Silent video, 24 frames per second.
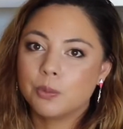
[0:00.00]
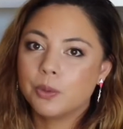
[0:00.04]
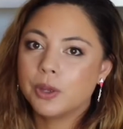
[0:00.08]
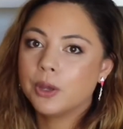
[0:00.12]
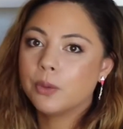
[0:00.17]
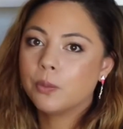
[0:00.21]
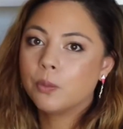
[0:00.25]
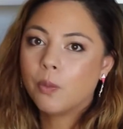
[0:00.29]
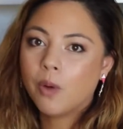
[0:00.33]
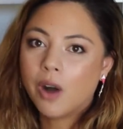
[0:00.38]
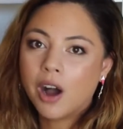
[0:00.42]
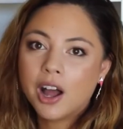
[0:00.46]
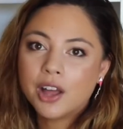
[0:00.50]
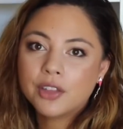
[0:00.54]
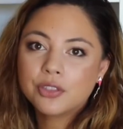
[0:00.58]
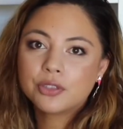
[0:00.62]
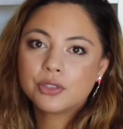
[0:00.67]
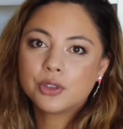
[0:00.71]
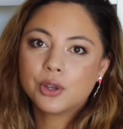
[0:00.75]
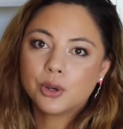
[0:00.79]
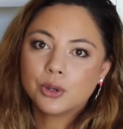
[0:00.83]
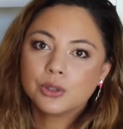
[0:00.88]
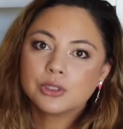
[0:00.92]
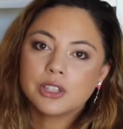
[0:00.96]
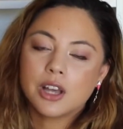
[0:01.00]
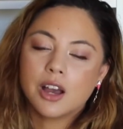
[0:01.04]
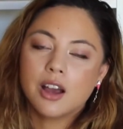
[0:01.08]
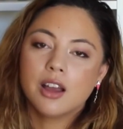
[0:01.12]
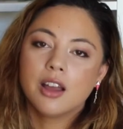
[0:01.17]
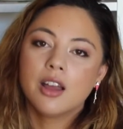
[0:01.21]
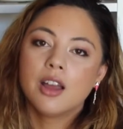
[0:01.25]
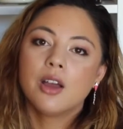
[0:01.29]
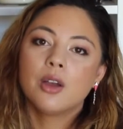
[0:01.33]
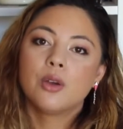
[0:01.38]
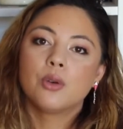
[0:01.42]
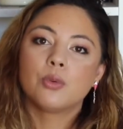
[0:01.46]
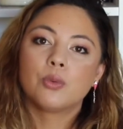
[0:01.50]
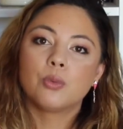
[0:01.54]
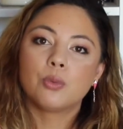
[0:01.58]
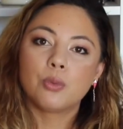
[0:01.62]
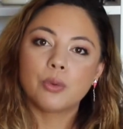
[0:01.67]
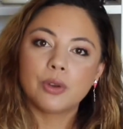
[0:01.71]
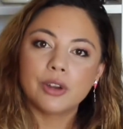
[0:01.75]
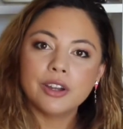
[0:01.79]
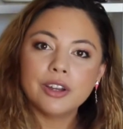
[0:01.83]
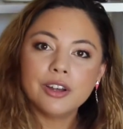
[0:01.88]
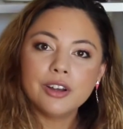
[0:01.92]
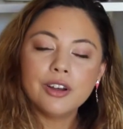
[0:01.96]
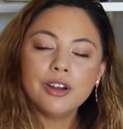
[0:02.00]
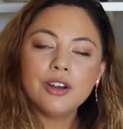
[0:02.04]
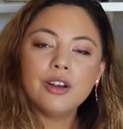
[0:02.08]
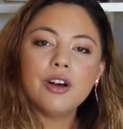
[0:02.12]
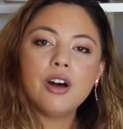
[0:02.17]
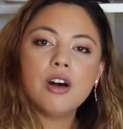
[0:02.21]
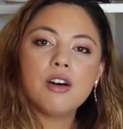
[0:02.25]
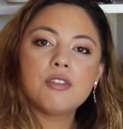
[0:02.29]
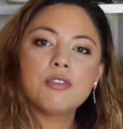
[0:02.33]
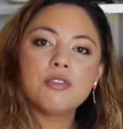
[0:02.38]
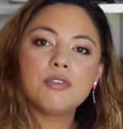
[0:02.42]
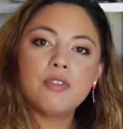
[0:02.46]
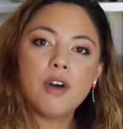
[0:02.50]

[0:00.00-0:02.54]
We want those real